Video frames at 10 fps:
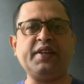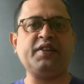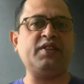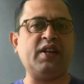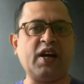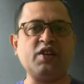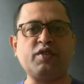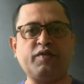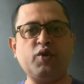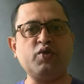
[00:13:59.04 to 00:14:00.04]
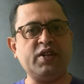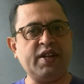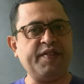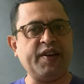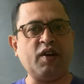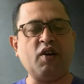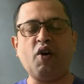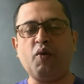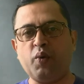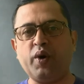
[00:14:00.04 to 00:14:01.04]
enter the lungs of those living
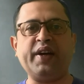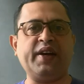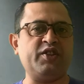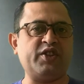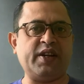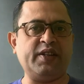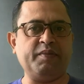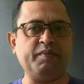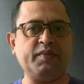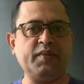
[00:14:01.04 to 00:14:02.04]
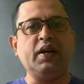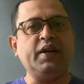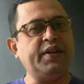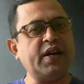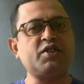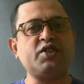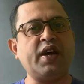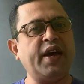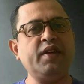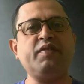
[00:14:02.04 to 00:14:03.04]
or working inside them.
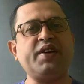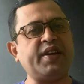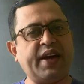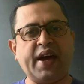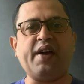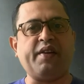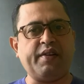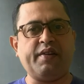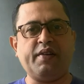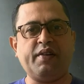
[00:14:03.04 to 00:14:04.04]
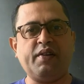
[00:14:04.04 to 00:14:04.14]
Does anyone care?